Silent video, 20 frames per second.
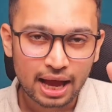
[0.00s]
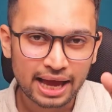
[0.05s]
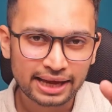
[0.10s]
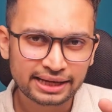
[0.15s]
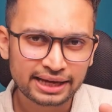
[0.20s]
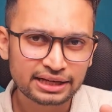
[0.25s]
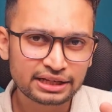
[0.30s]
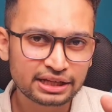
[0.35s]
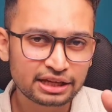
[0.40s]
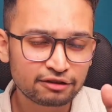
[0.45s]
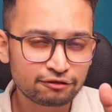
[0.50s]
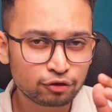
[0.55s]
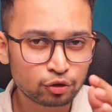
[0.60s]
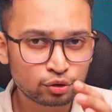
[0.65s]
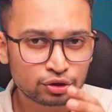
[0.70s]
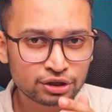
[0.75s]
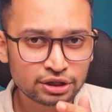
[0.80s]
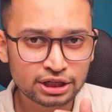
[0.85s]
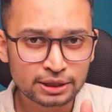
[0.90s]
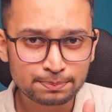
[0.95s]
I can give you
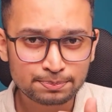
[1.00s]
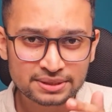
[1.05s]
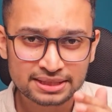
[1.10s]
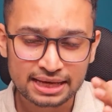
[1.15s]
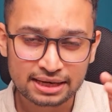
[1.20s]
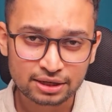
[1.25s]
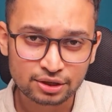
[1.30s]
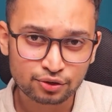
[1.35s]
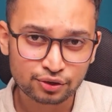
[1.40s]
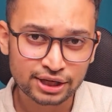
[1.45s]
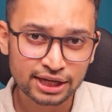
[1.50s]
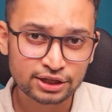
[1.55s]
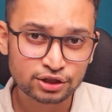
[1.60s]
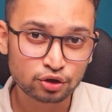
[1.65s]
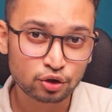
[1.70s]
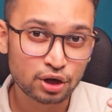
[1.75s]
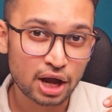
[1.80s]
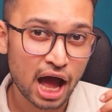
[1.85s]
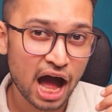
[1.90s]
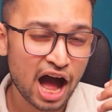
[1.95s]
tips and
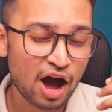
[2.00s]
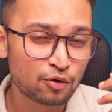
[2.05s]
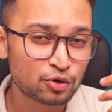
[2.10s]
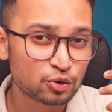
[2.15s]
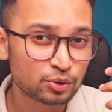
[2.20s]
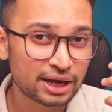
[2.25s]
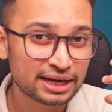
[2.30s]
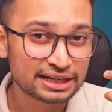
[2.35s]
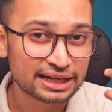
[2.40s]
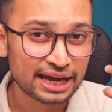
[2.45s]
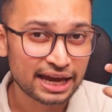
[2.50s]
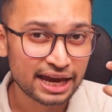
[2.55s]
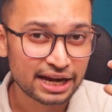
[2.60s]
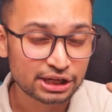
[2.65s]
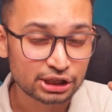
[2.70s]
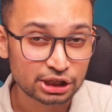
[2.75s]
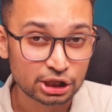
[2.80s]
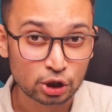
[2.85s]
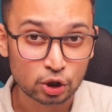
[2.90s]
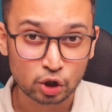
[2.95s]
tricks on how you can
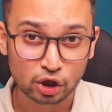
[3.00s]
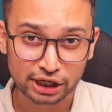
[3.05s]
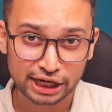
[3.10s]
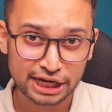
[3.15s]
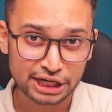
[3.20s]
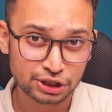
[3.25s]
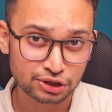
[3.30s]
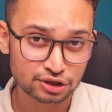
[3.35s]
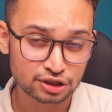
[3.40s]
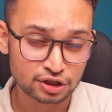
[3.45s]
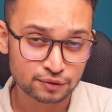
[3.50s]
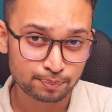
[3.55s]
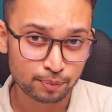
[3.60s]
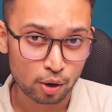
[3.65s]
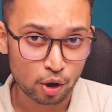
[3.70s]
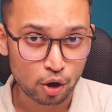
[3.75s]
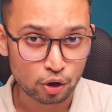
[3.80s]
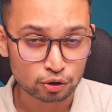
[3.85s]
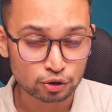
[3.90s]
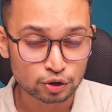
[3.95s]
get great
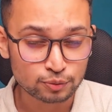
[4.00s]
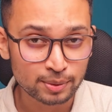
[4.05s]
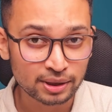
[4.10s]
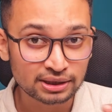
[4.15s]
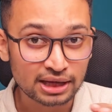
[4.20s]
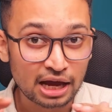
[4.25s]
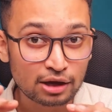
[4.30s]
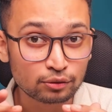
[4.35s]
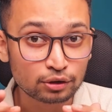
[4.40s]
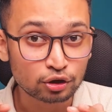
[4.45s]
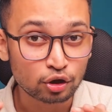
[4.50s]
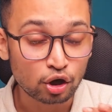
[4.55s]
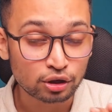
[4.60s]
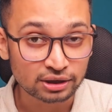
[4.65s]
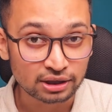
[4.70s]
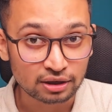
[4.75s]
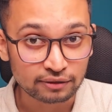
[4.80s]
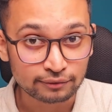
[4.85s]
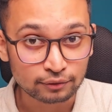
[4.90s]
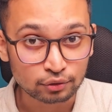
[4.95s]
response, but I will
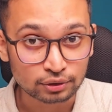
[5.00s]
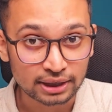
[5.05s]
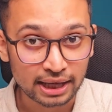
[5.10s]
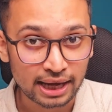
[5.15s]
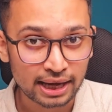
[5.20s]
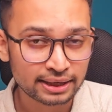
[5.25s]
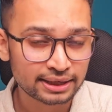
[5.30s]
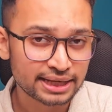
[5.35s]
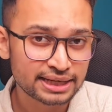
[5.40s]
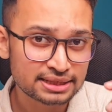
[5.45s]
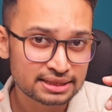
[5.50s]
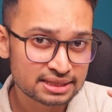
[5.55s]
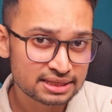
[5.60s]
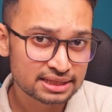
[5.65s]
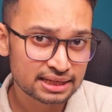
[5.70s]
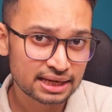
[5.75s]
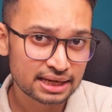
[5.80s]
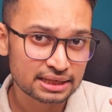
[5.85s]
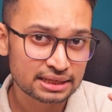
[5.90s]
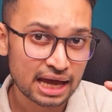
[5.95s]
not give you that.
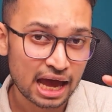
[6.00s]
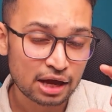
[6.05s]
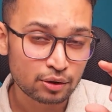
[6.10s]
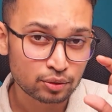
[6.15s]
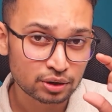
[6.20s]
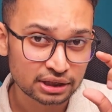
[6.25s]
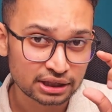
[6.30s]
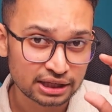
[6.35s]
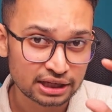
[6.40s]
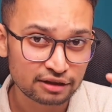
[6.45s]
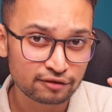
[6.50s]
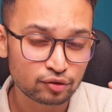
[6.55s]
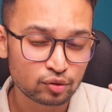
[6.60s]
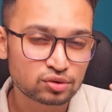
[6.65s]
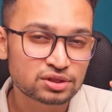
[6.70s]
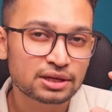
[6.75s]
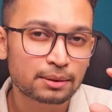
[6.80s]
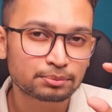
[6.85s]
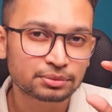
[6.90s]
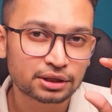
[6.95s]
Instead, I will give you
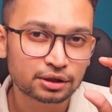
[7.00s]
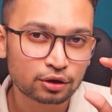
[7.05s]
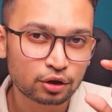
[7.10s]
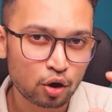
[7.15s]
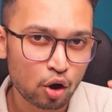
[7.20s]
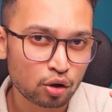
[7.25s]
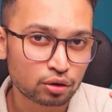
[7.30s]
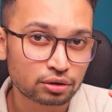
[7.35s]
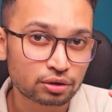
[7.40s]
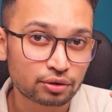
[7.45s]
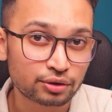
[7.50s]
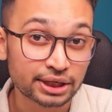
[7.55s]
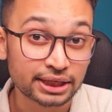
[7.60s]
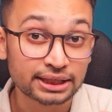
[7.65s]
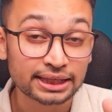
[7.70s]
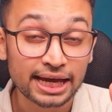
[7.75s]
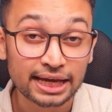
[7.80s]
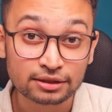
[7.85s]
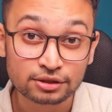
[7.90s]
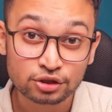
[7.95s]
something
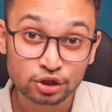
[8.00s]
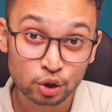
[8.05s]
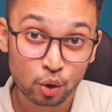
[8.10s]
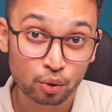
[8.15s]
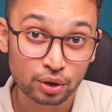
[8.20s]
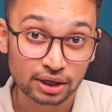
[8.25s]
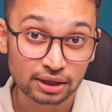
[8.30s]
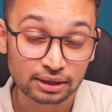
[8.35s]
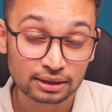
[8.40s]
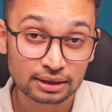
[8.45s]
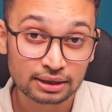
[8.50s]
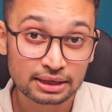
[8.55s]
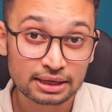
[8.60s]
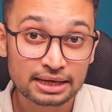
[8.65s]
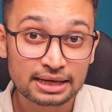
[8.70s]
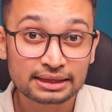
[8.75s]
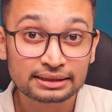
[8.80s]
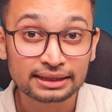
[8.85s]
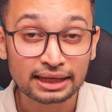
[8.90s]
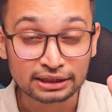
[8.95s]
concrete, a story
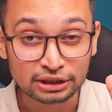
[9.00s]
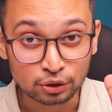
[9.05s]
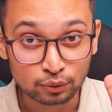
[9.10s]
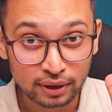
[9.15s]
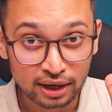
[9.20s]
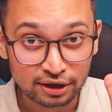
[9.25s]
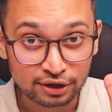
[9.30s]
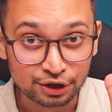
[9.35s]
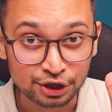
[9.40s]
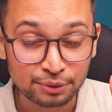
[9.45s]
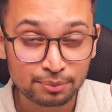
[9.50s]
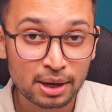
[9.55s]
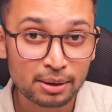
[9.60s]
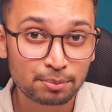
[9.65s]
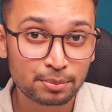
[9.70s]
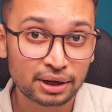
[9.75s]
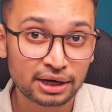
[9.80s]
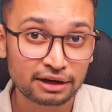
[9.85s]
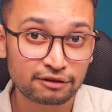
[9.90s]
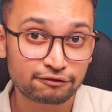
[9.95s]
that you can
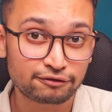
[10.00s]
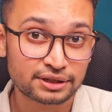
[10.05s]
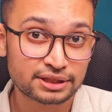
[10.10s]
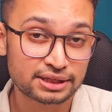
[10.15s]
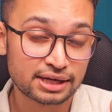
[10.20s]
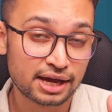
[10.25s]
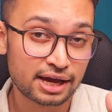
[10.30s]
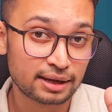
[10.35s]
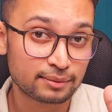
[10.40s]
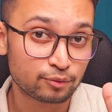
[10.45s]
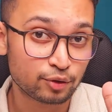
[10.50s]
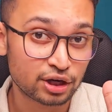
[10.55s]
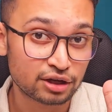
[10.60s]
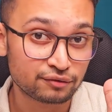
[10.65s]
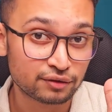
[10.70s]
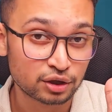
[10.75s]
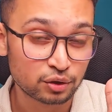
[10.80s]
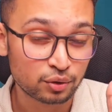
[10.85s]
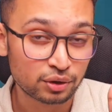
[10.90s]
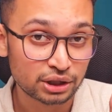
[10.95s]
remember every time
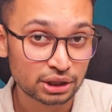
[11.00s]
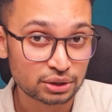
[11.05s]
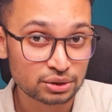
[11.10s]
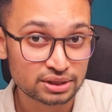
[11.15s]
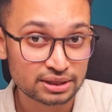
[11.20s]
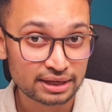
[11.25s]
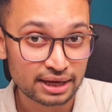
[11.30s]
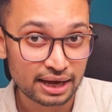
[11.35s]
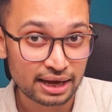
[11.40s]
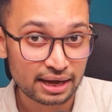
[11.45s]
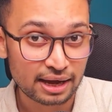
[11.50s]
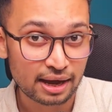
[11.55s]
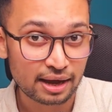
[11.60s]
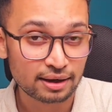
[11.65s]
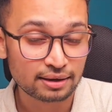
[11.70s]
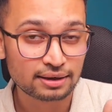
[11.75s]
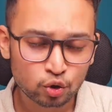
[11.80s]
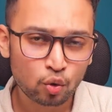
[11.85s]
whenever you are using AI.